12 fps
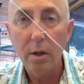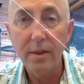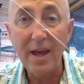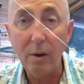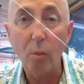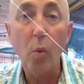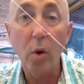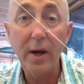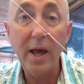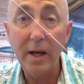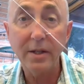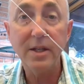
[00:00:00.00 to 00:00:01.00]
That 1
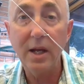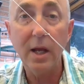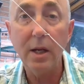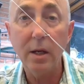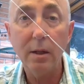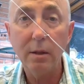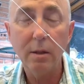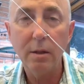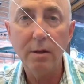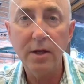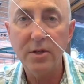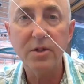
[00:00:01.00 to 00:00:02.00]
out of 10
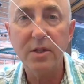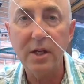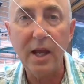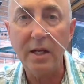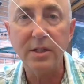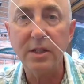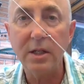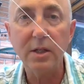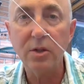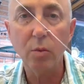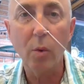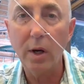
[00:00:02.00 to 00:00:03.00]
that's the 18,
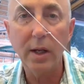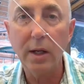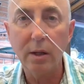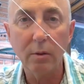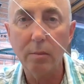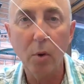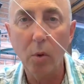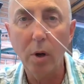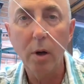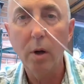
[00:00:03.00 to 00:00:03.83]
20 or more